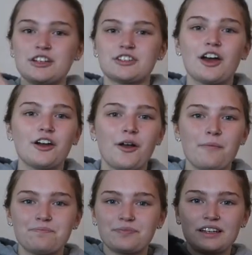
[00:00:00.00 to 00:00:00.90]
So
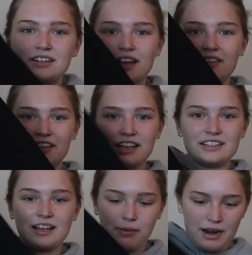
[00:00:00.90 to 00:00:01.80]

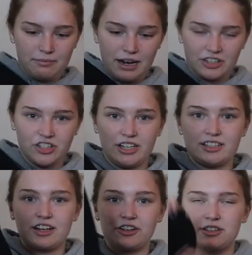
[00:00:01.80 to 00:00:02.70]
these are plain black
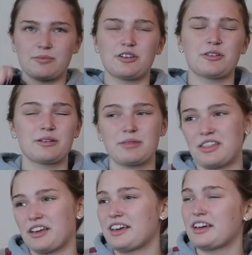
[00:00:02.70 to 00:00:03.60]
jeans. I know some of you are going to be
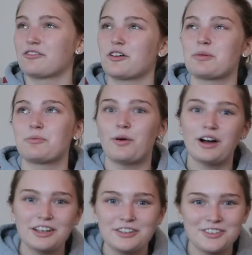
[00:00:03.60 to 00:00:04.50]
thinking, Robyn, why
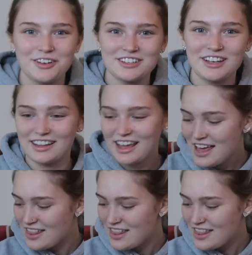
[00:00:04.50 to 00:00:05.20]
are you so excited?